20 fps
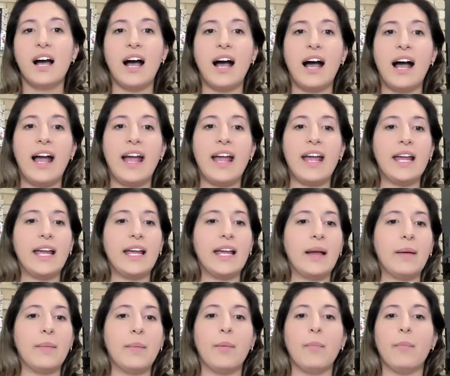I
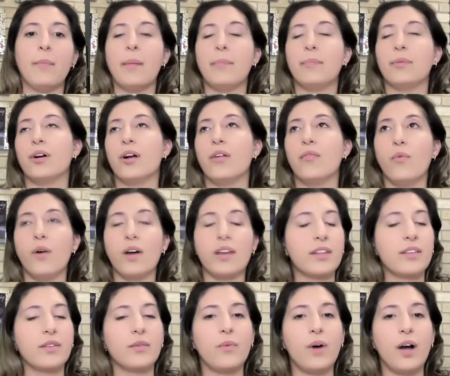am a member of one
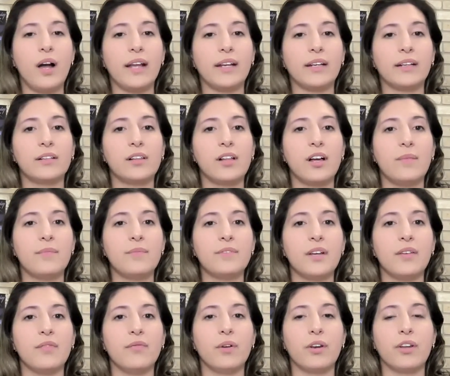of the wine clubs
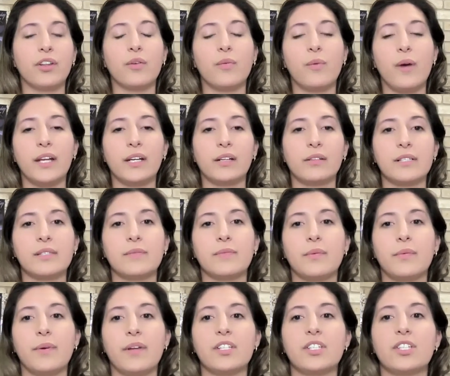of one of the wineries
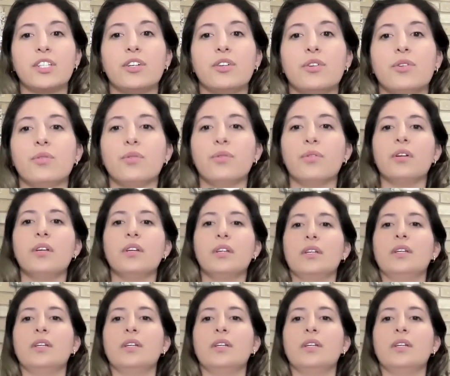we went to.